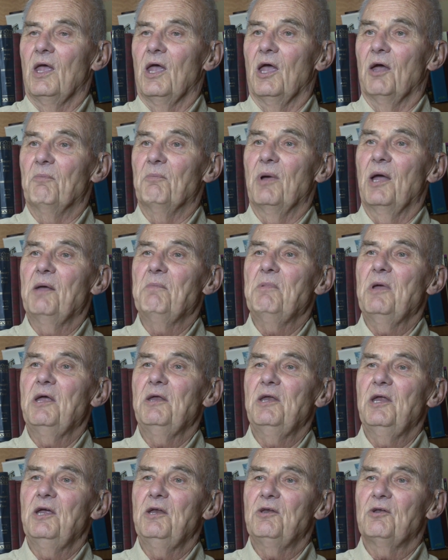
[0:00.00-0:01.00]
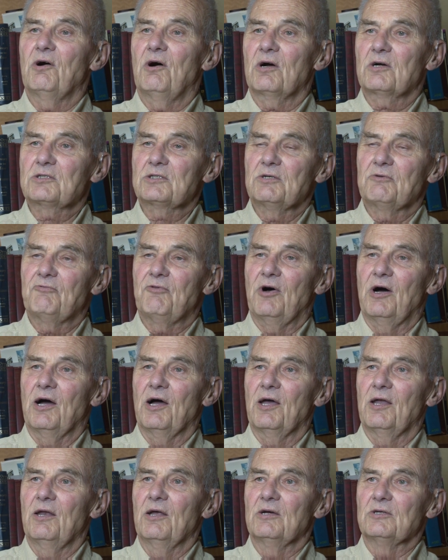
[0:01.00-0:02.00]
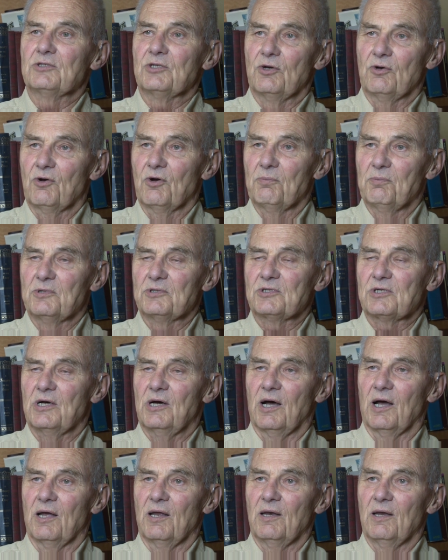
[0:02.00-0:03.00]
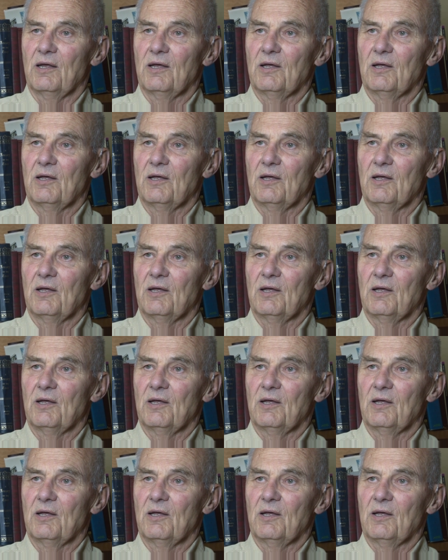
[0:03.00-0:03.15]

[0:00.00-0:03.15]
It may be detoxified as an herbicide.